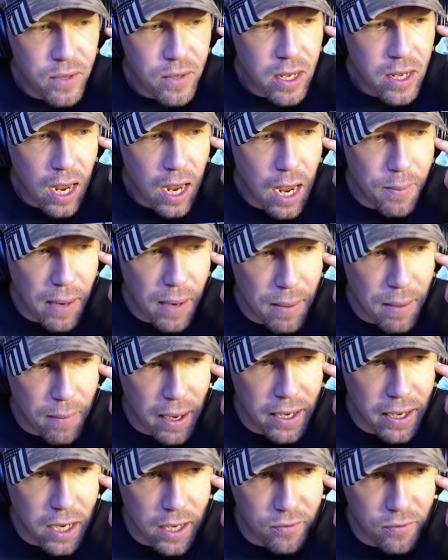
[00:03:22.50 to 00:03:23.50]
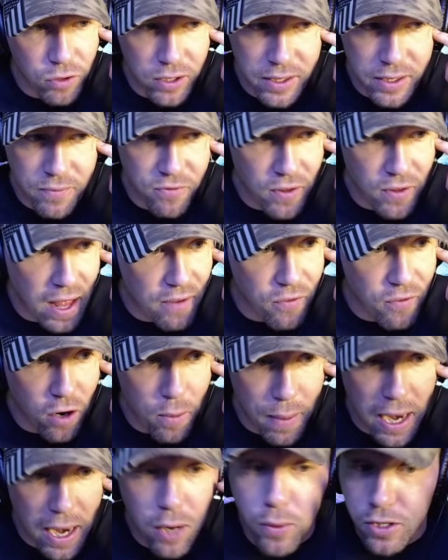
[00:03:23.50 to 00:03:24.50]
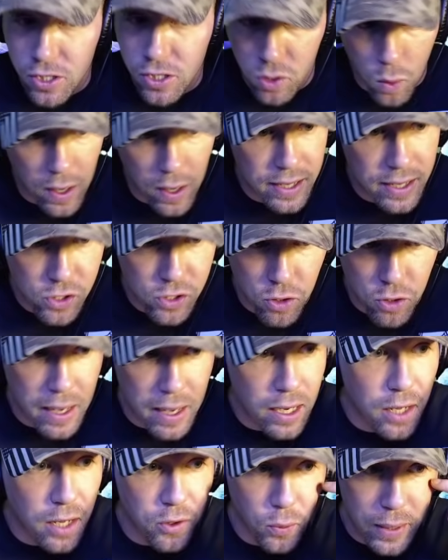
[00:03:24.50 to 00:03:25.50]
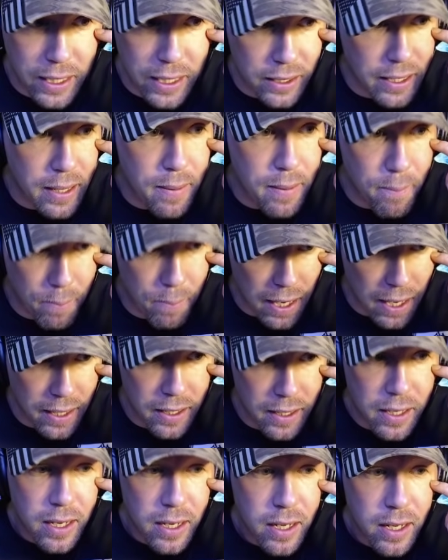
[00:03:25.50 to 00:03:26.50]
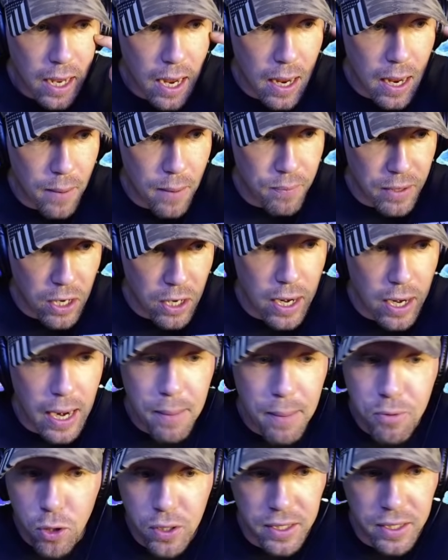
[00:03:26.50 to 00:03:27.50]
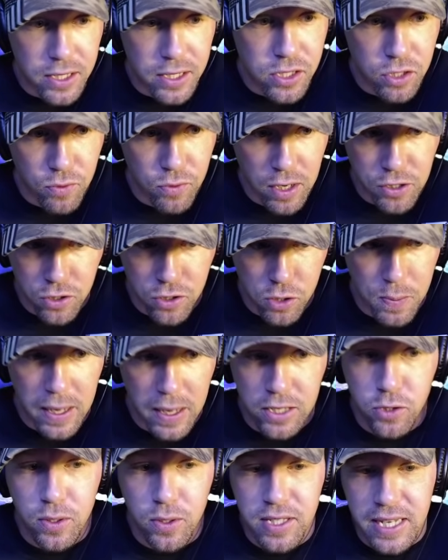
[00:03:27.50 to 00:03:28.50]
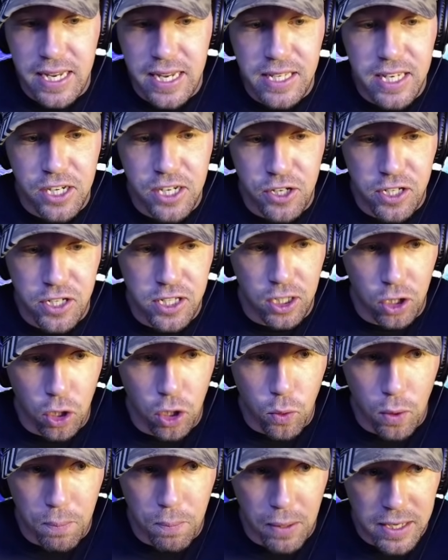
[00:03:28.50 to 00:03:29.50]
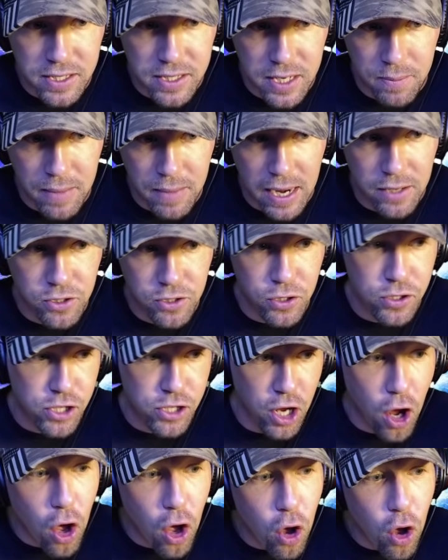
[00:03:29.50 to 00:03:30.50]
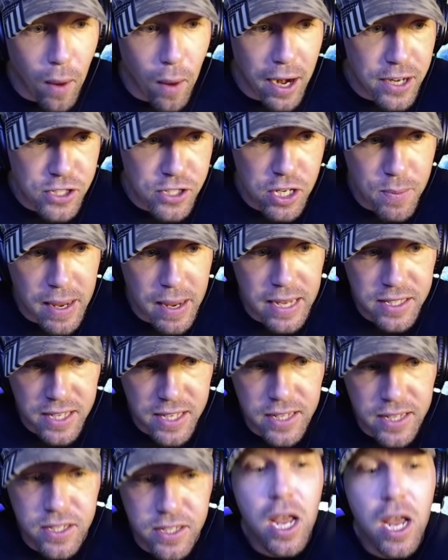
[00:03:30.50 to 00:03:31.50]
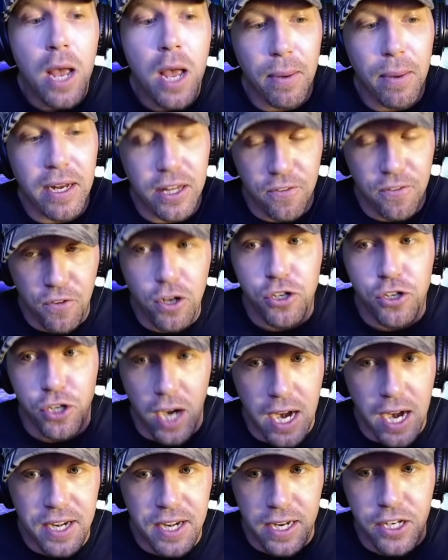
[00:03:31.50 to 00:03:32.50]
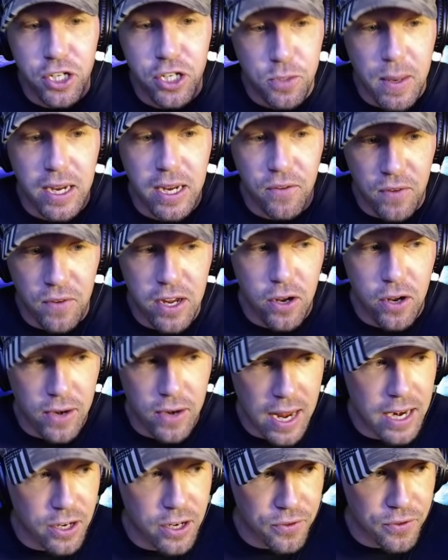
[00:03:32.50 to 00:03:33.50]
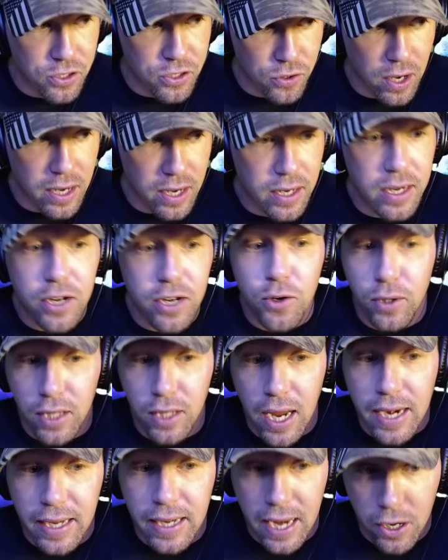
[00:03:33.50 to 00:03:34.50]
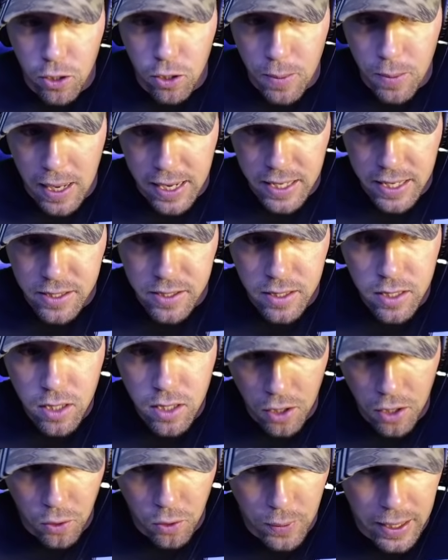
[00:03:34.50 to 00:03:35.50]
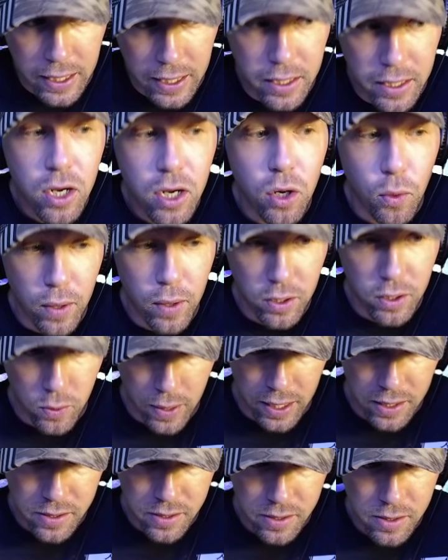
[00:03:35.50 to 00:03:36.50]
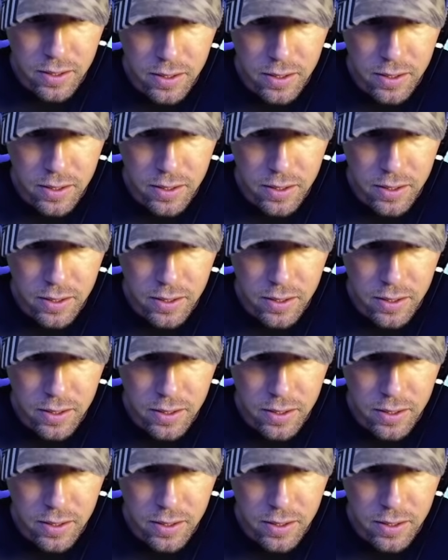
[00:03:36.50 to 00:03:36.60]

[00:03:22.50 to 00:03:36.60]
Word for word: Um, I might not have looked that far back, which is why you zoom out on the weekly. But um, you know, and I'm doing this in retrospect, so it's easy just to look where price dipped down to and say, oh, why does it make sense? But in the future, I did just make a video on how to do this. Right, you align candle bodies on the week with wicks,